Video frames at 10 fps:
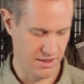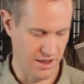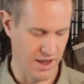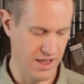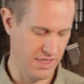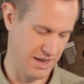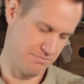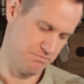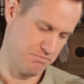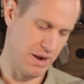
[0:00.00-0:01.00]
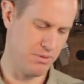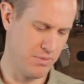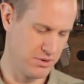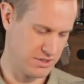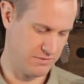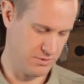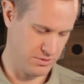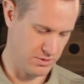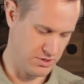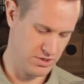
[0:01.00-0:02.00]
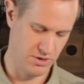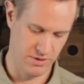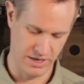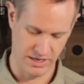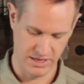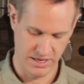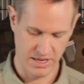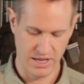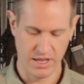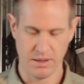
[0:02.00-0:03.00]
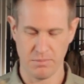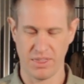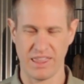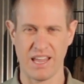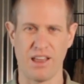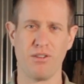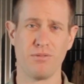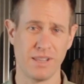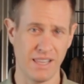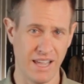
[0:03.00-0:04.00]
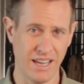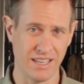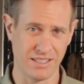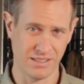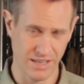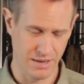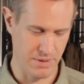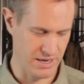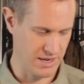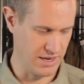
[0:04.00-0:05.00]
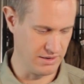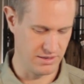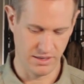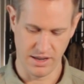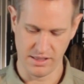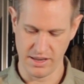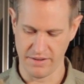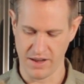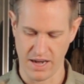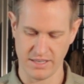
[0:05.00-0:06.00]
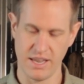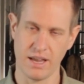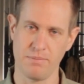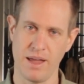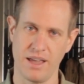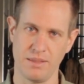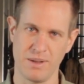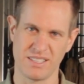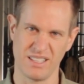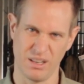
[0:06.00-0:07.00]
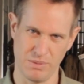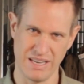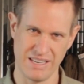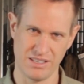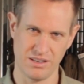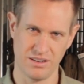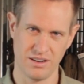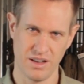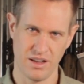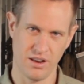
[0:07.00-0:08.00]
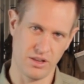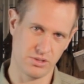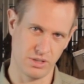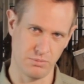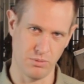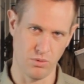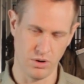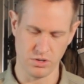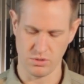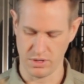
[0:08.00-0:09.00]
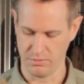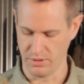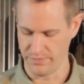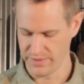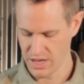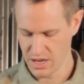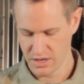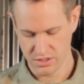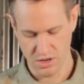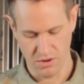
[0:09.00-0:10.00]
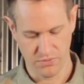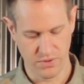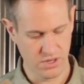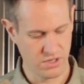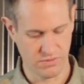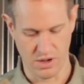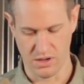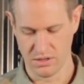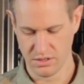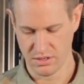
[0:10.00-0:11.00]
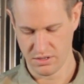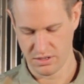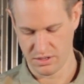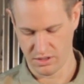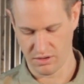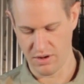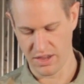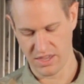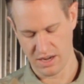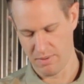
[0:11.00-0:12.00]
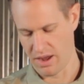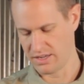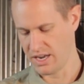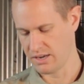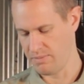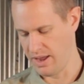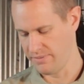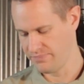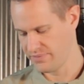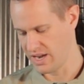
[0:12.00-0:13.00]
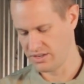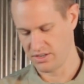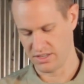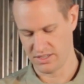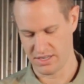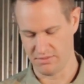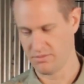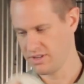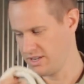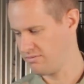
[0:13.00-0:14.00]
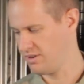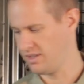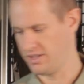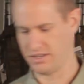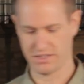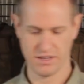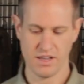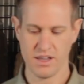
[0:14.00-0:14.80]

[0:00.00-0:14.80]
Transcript: I, like probably most of you, enjoy shooting, but the thing I don't really like is cleaning my gun. Luckily, I've got a TekMat that makes it a little bit easier and also a little bit more enjoyable. So, first of all, the great thing about a TekMat, as you can see, we'll get rid of this,